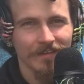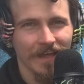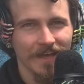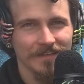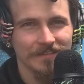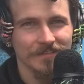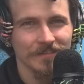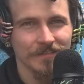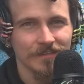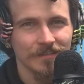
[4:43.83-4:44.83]
that
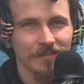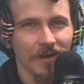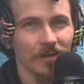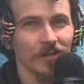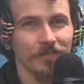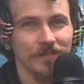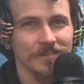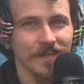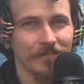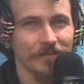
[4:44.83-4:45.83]
all of
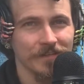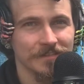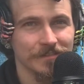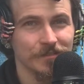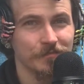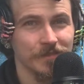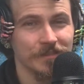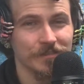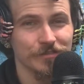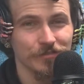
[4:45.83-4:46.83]
this evidence could
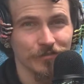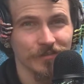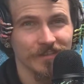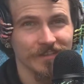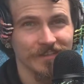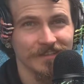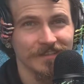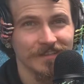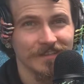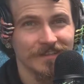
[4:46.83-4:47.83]
be destroyed
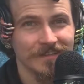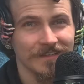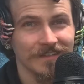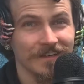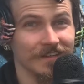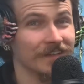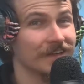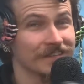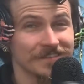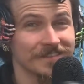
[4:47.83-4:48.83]

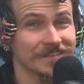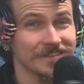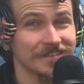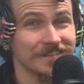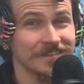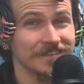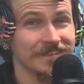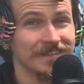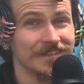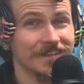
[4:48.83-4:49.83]
unless
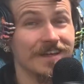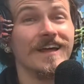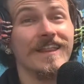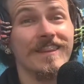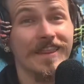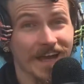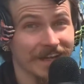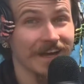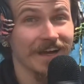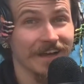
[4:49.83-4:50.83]

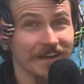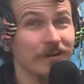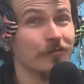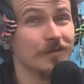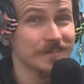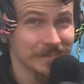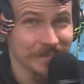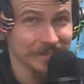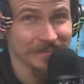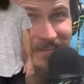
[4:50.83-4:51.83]
that guy was
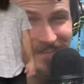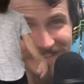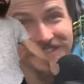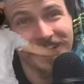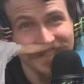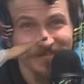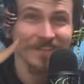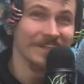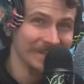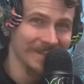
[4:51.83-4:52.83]
killed. So that's
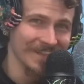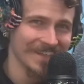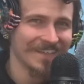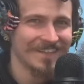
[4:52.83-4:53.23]
what he did.